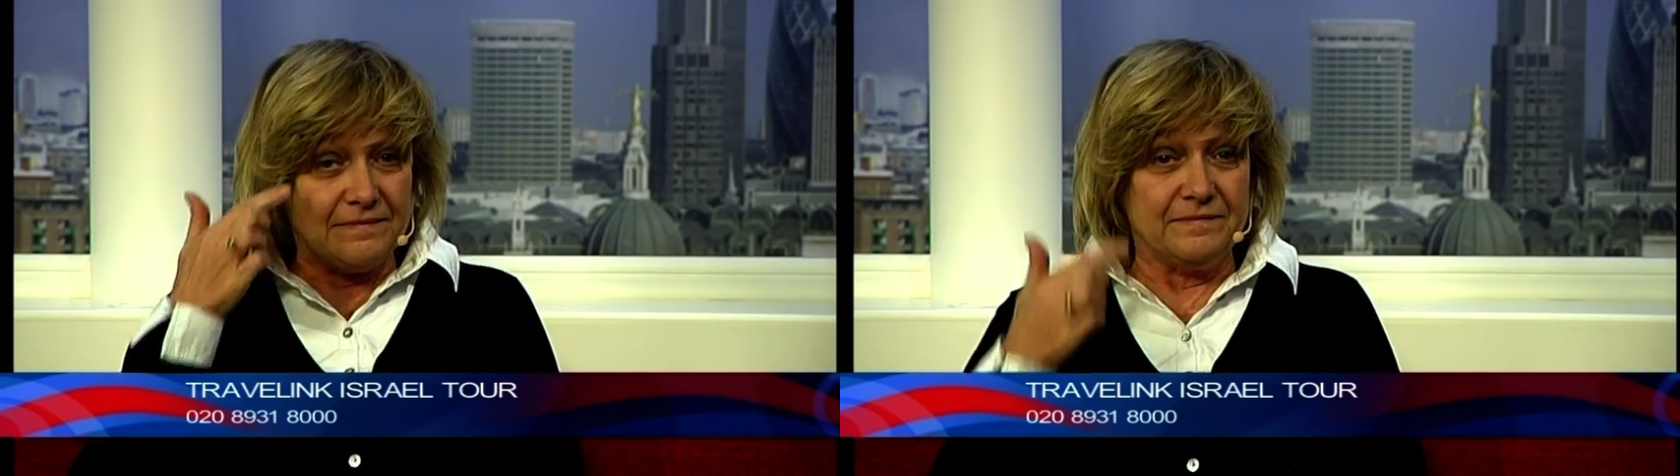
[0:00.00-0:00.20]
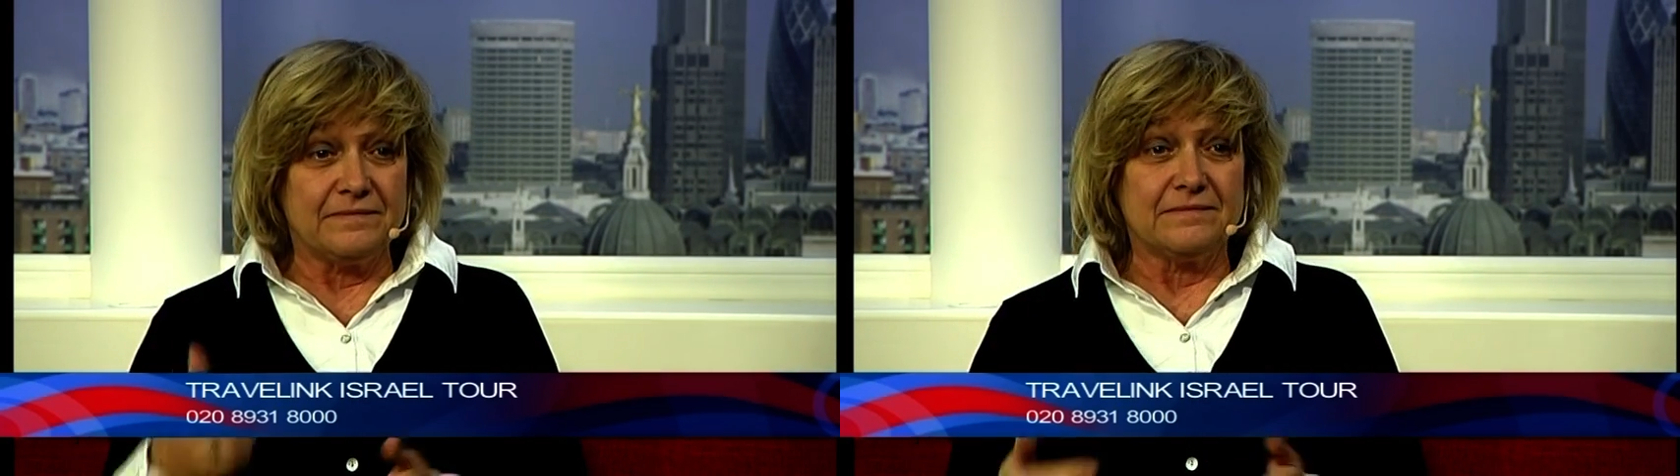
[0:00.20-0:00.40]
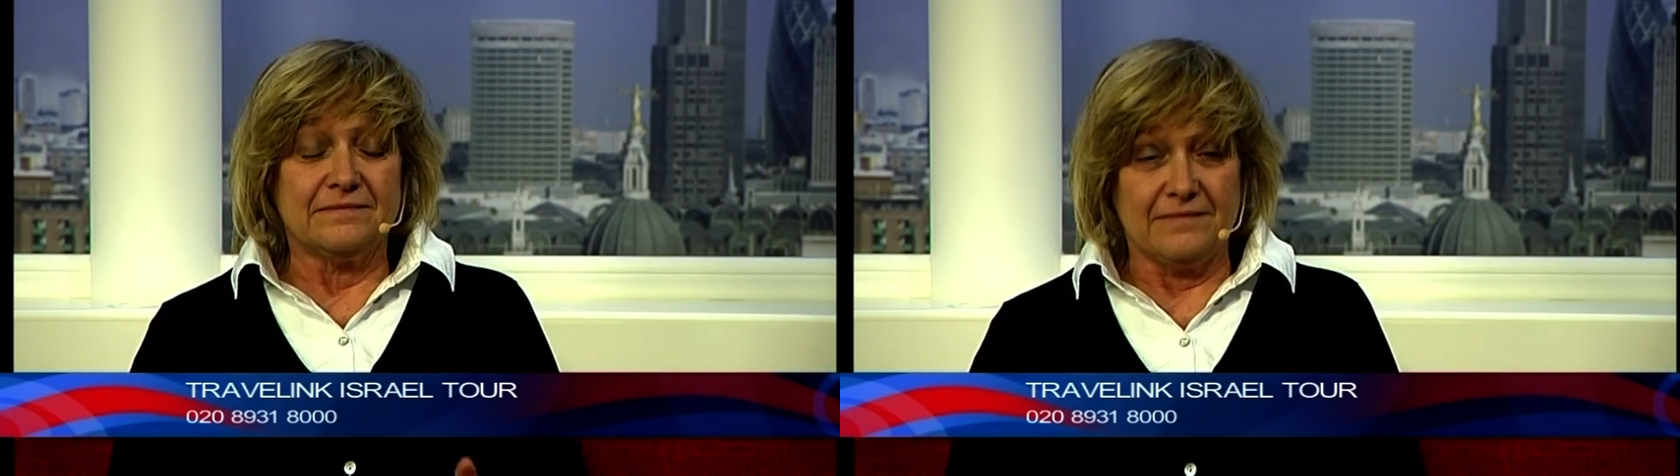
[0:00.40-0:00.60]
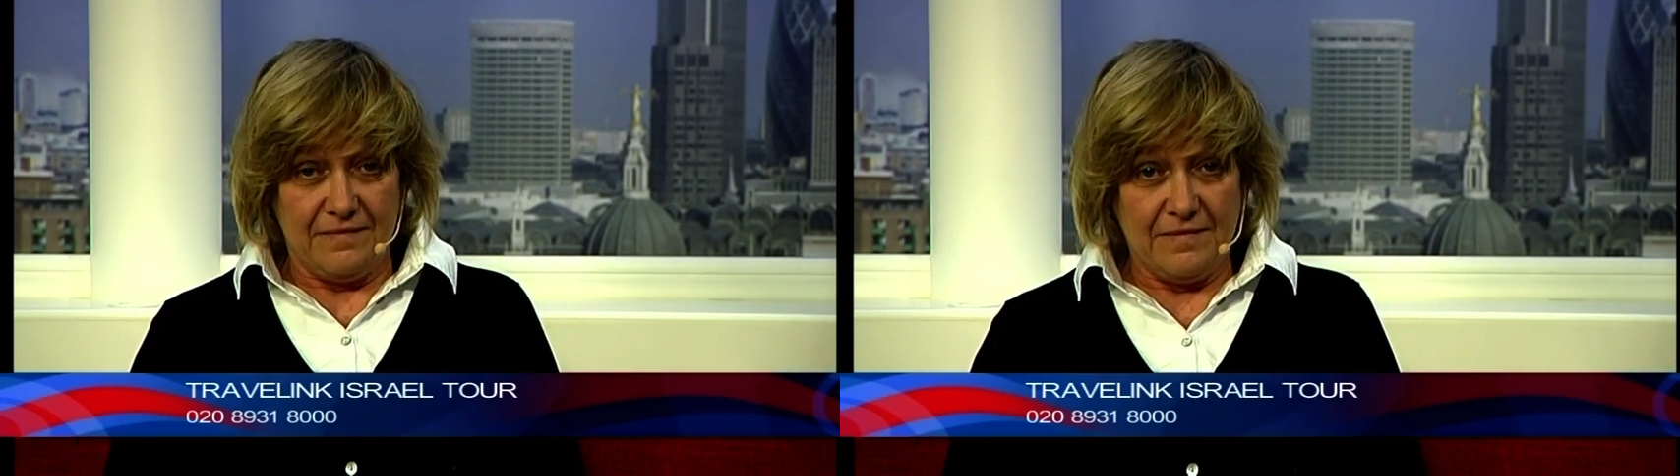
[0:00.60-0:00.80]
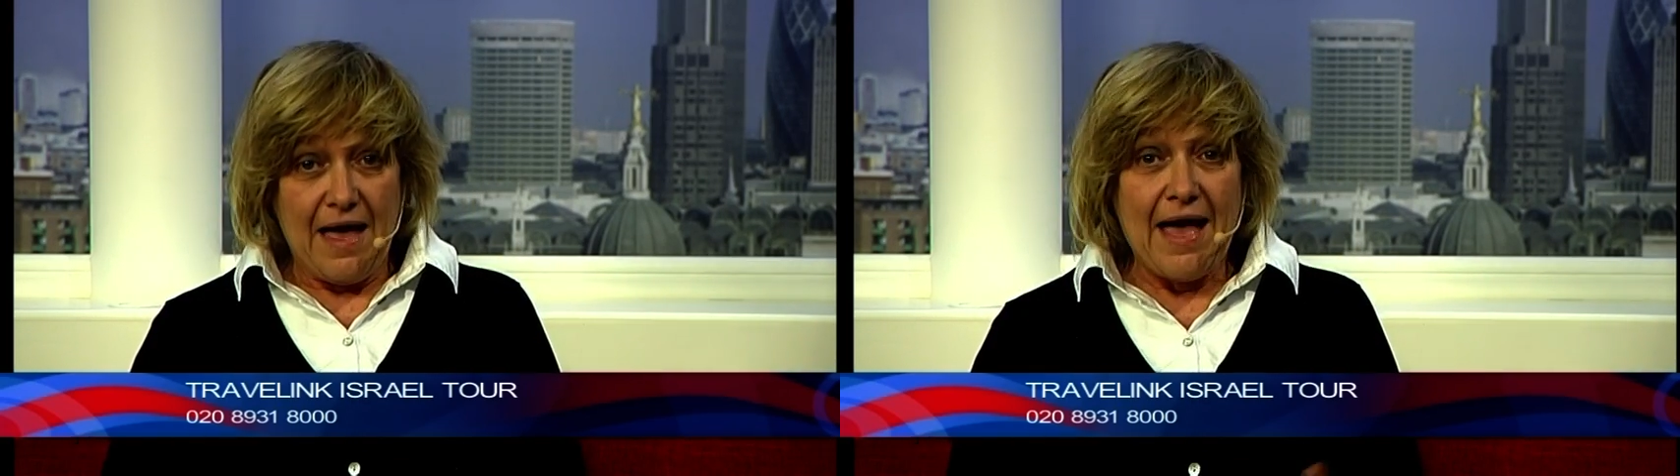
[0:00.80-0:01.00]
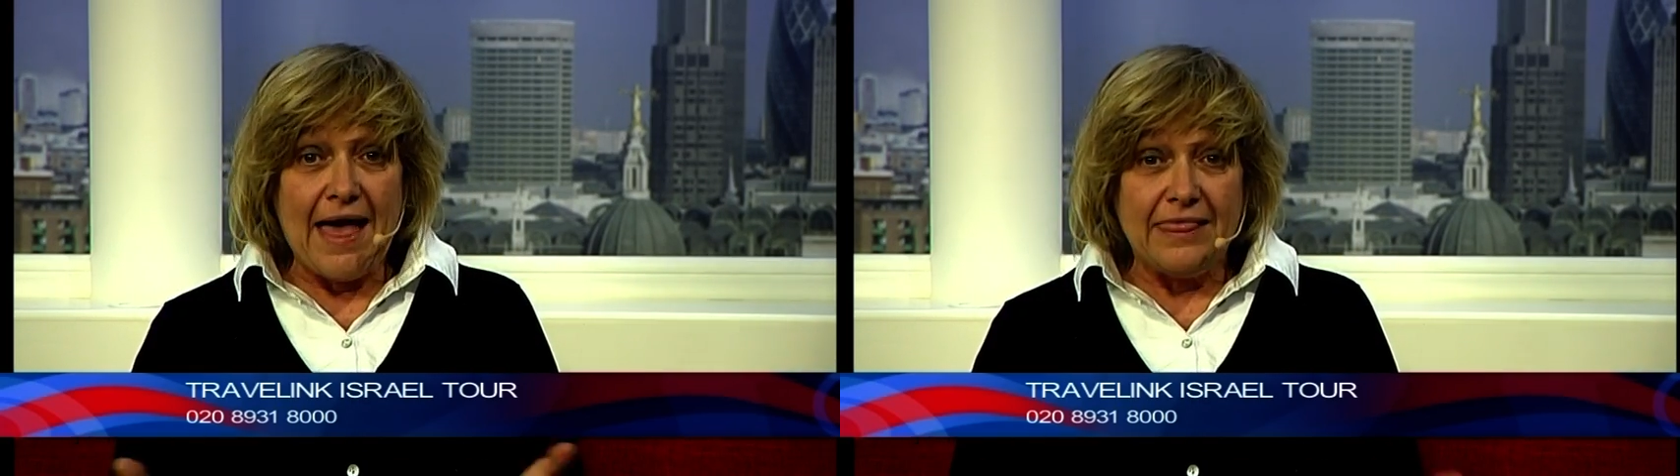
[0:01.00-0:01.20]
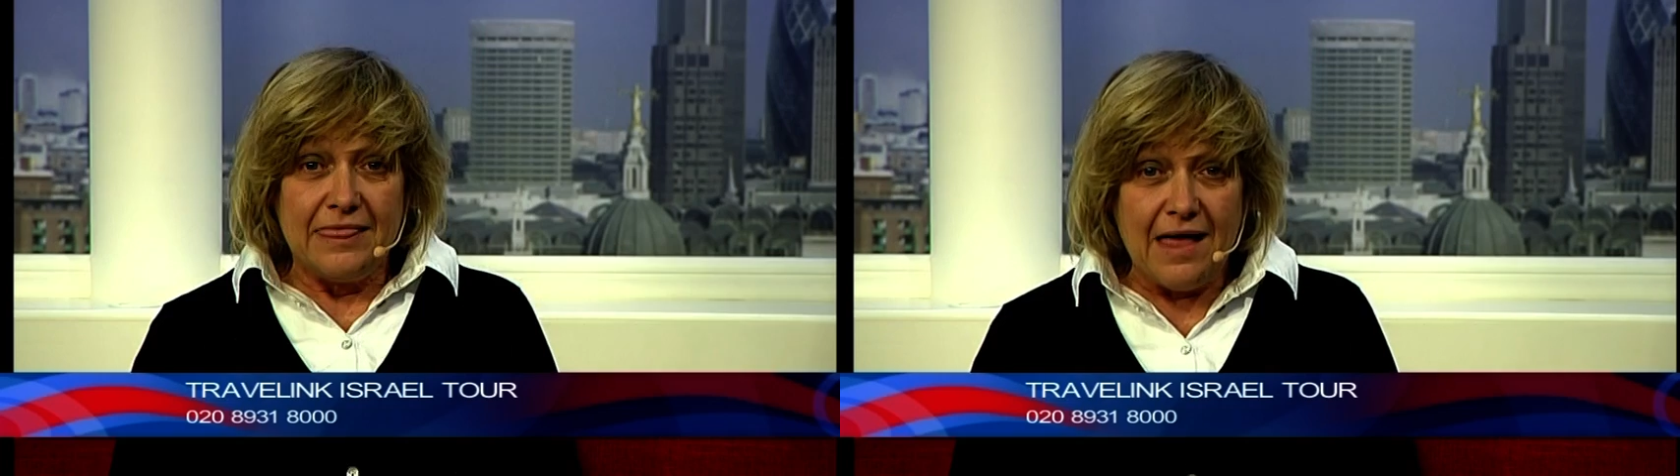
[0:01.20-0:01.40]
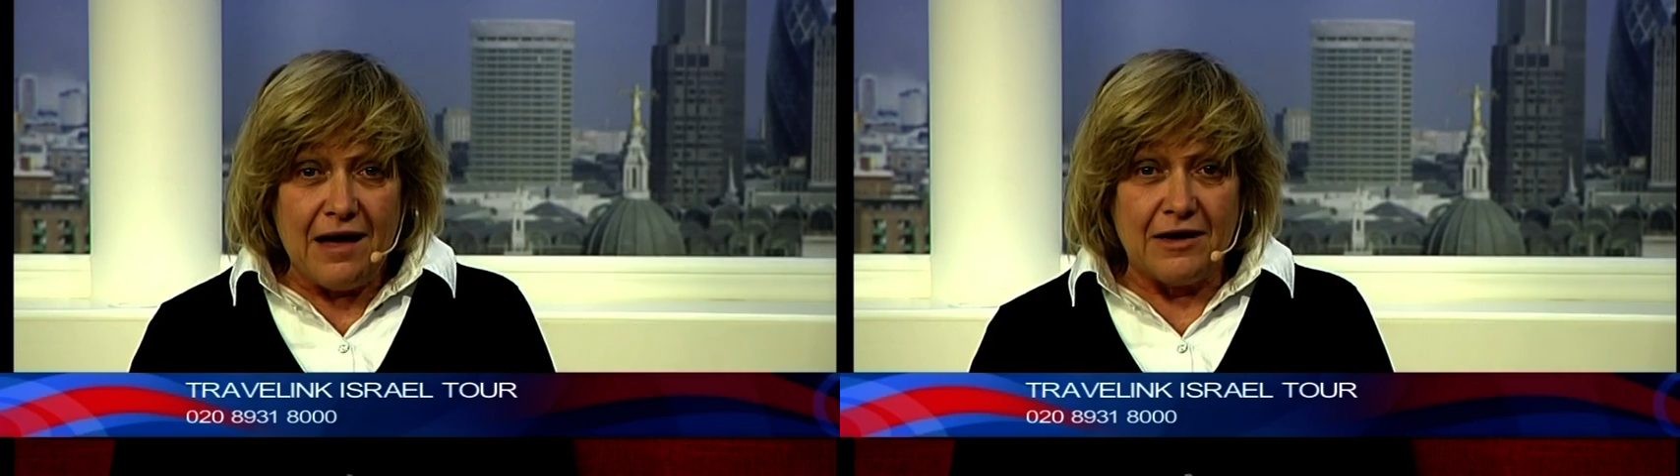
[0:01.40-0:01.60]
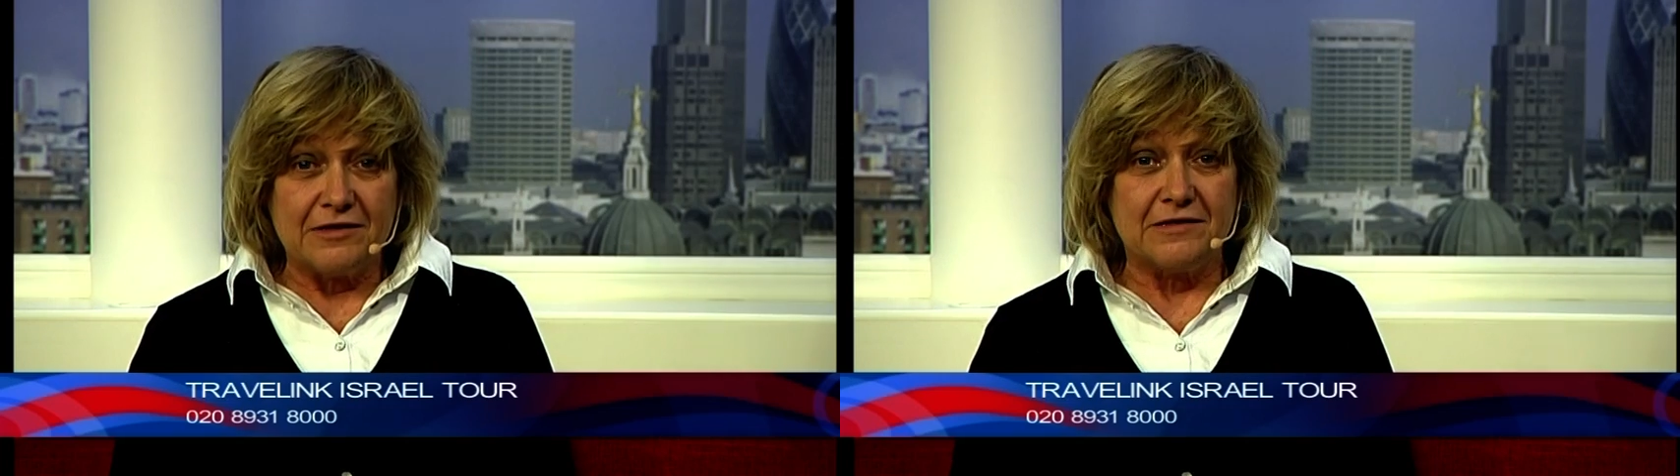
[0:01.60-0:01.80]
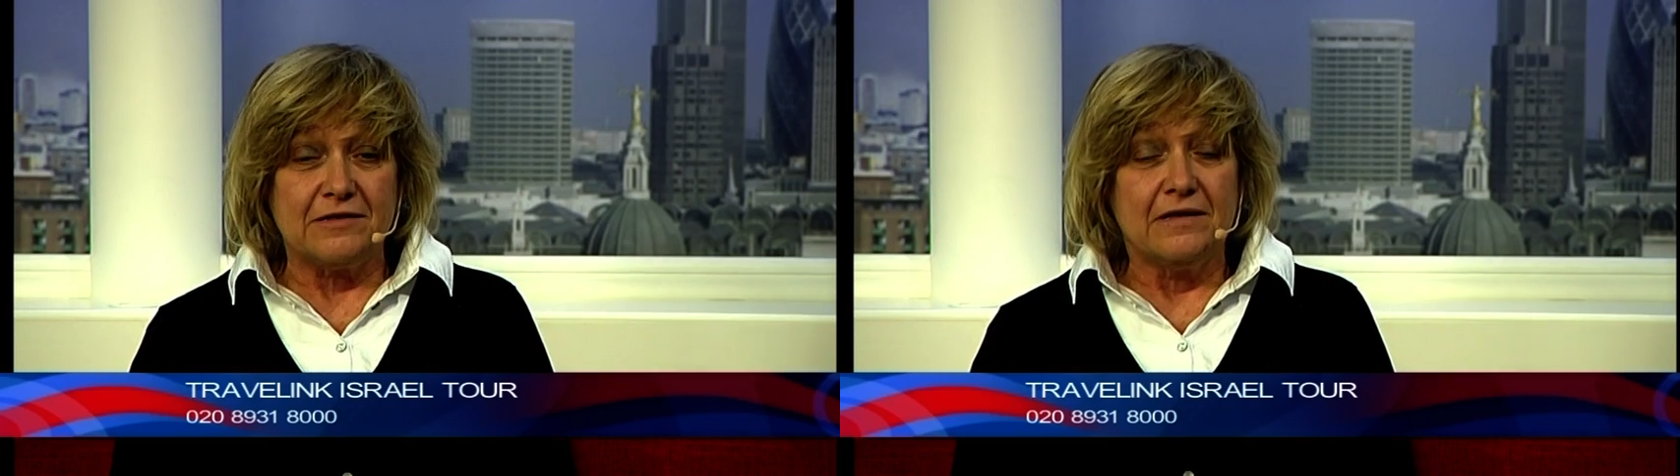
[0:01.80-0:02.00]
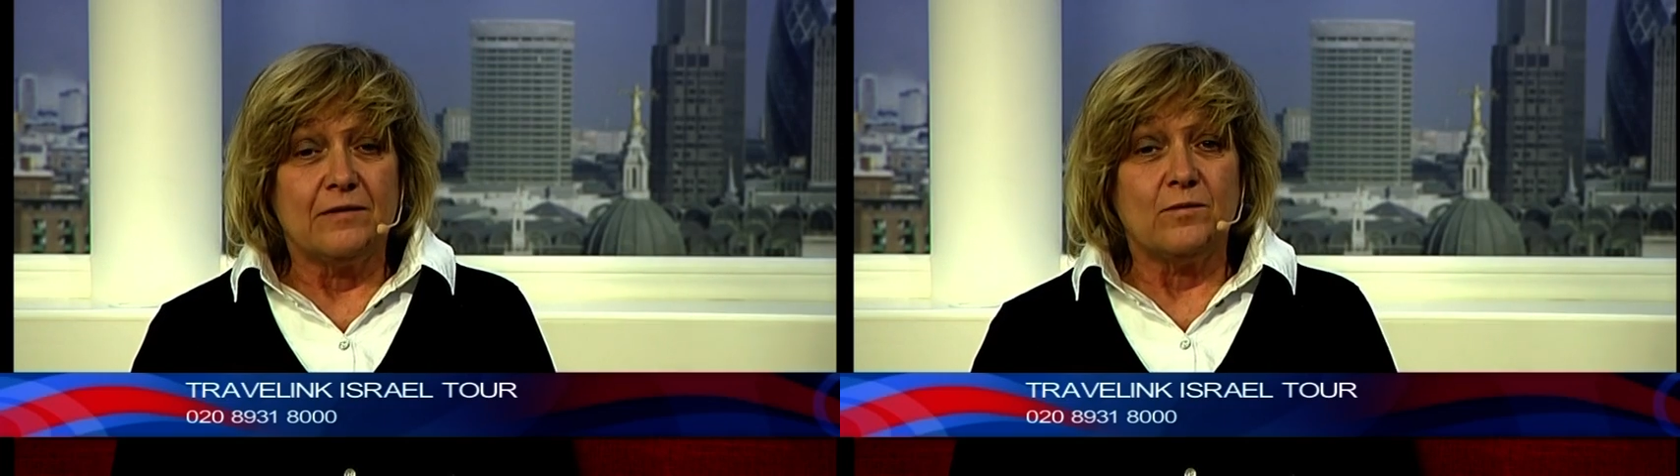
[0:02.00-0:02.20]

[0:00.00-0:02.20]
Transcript: Okay, okay. At last,